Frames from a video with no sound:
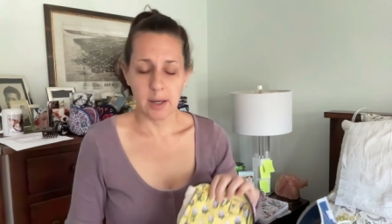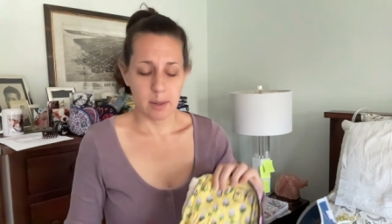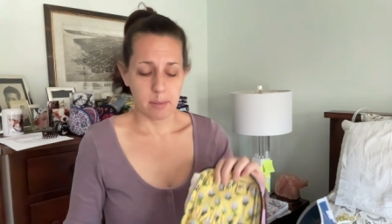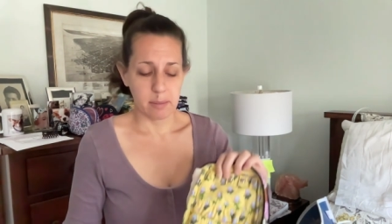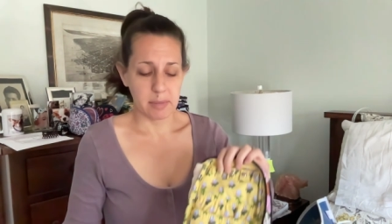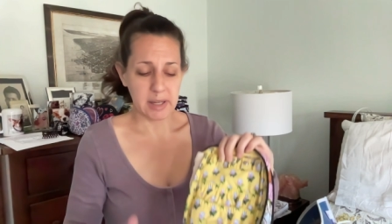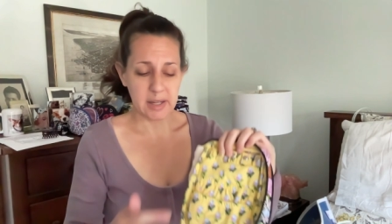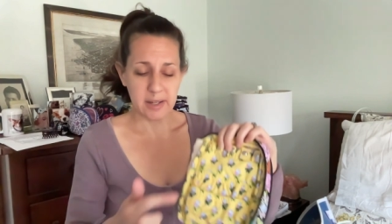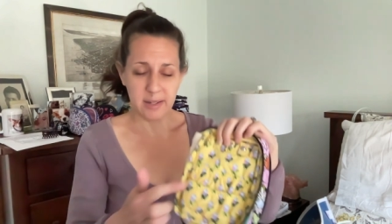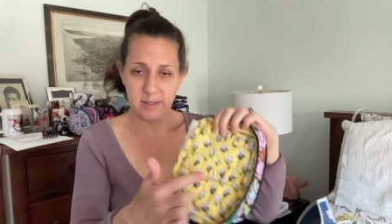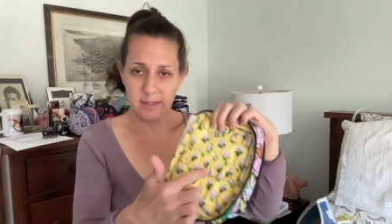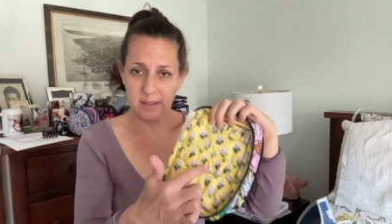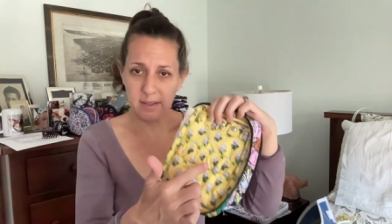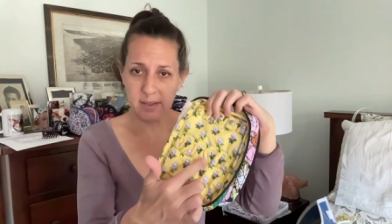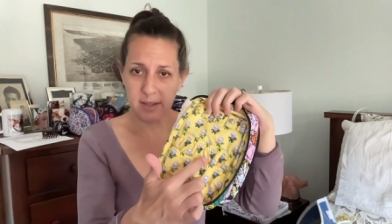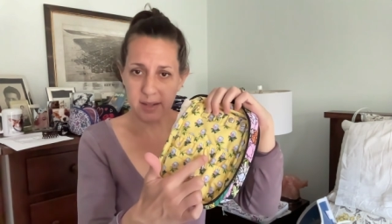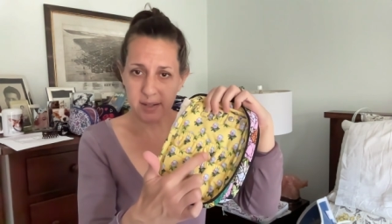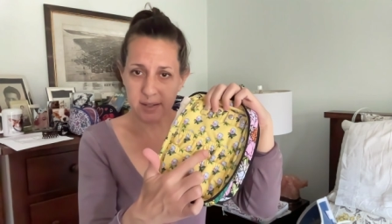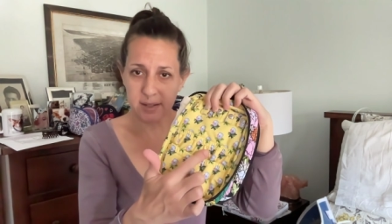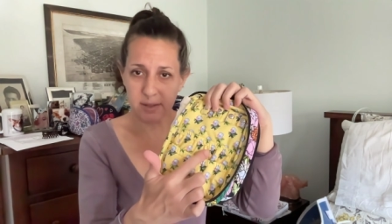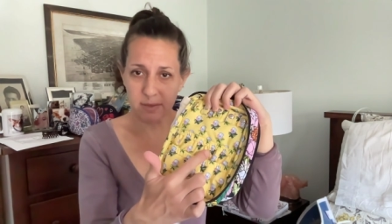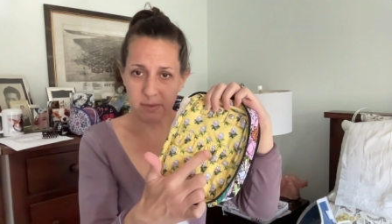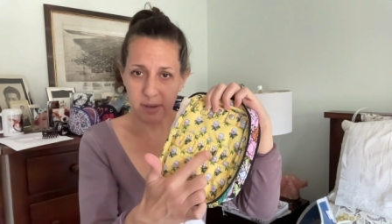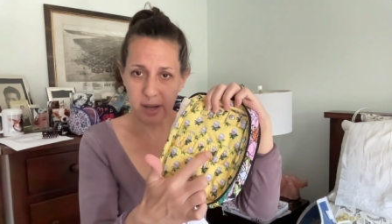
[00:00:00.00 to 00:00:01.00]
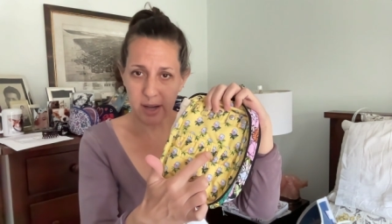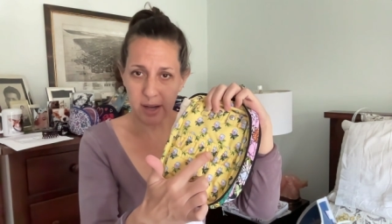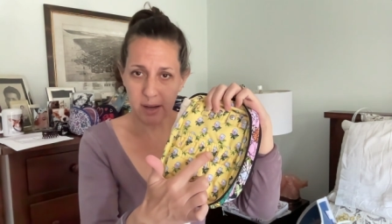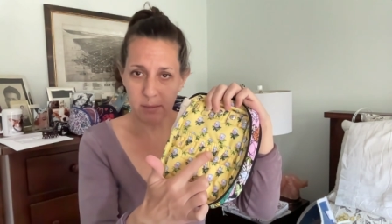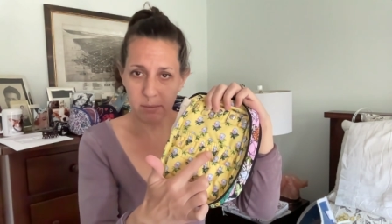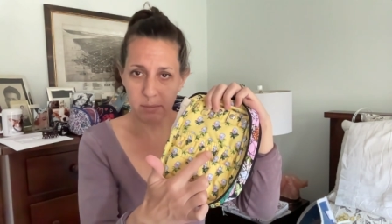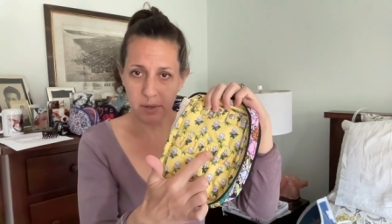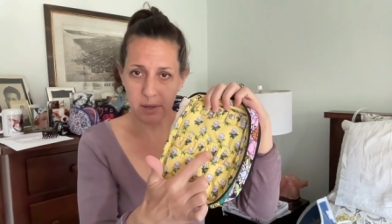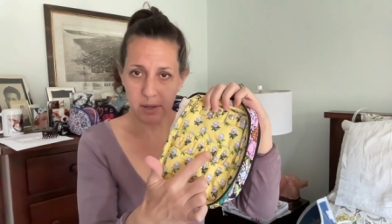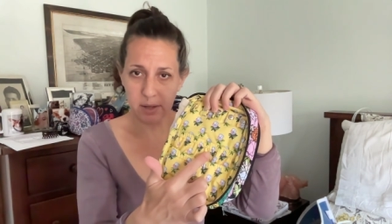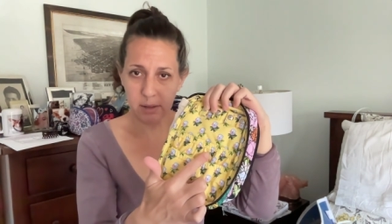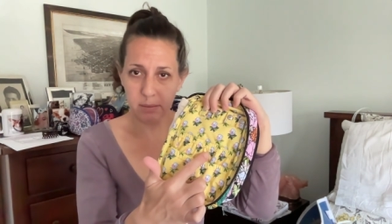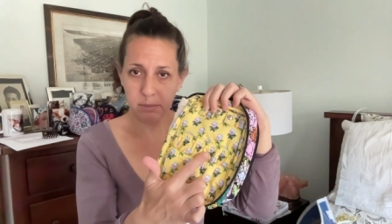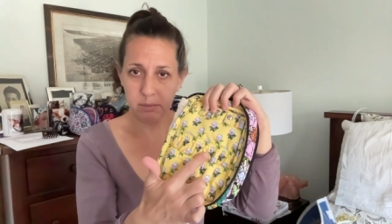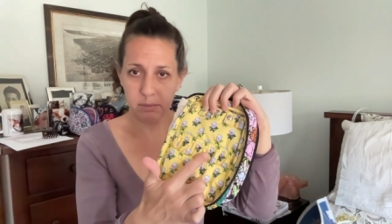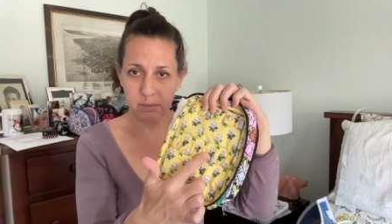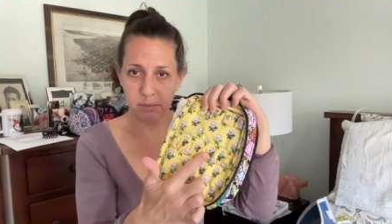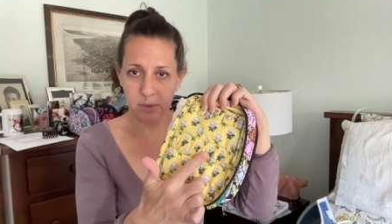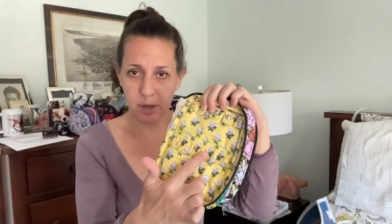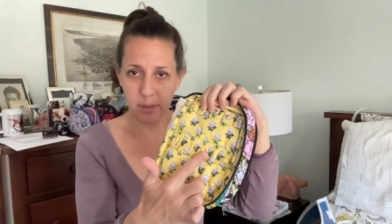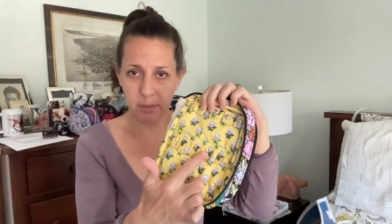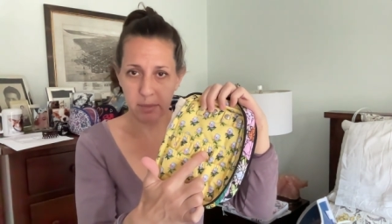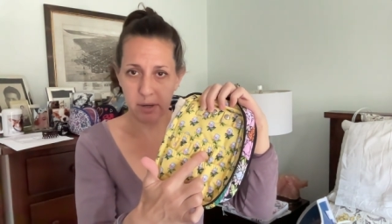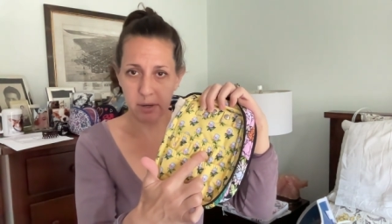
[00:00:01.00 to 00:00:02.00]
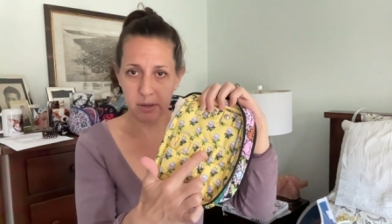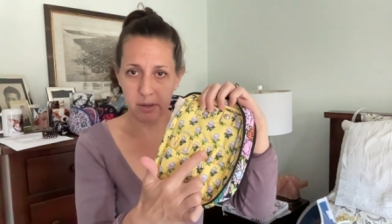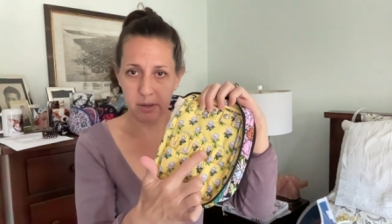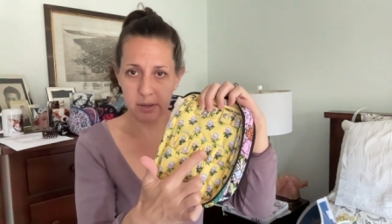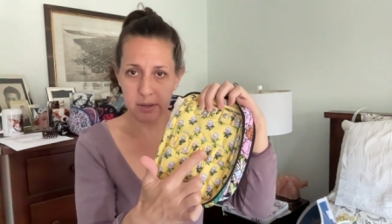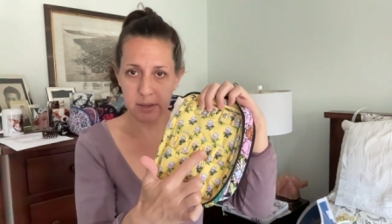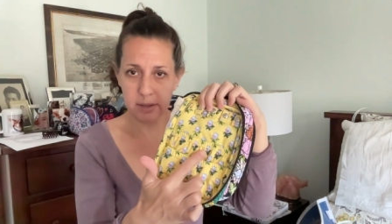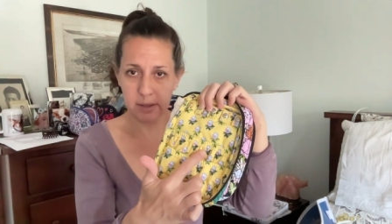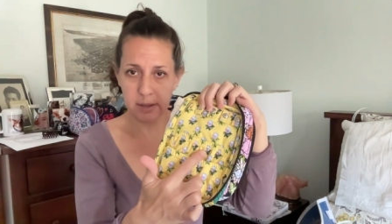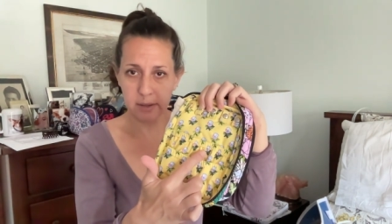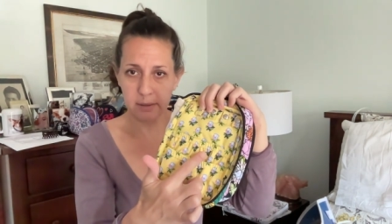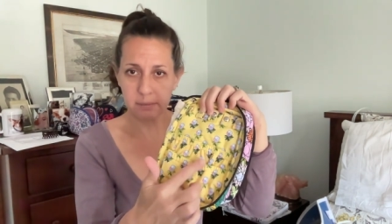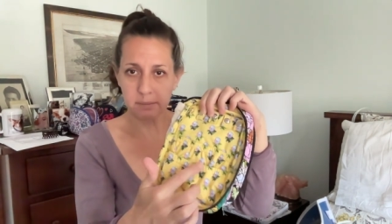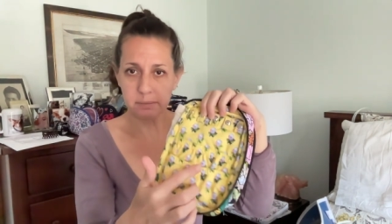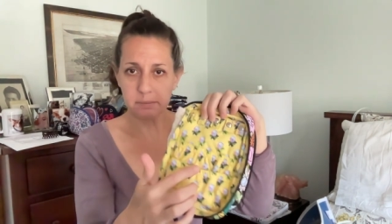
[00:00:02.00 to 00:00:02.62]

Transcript: because of this fabric primarily.